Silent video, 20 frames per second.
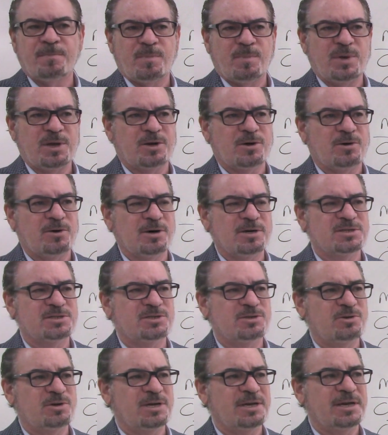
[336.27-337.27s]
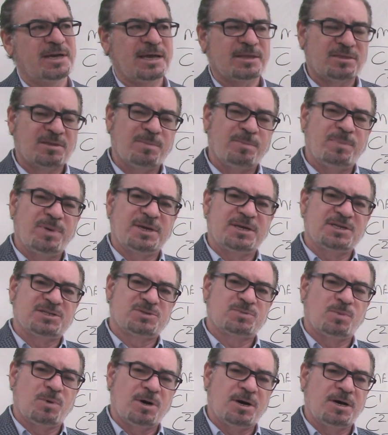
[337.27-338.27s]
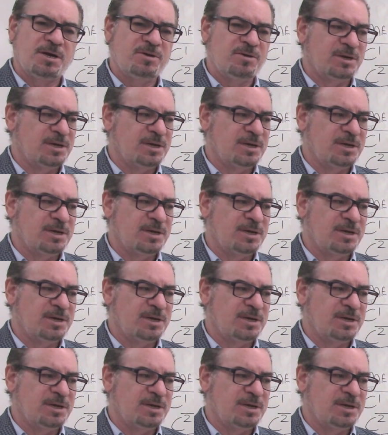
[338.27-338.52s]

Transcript: because you can get the biggest one,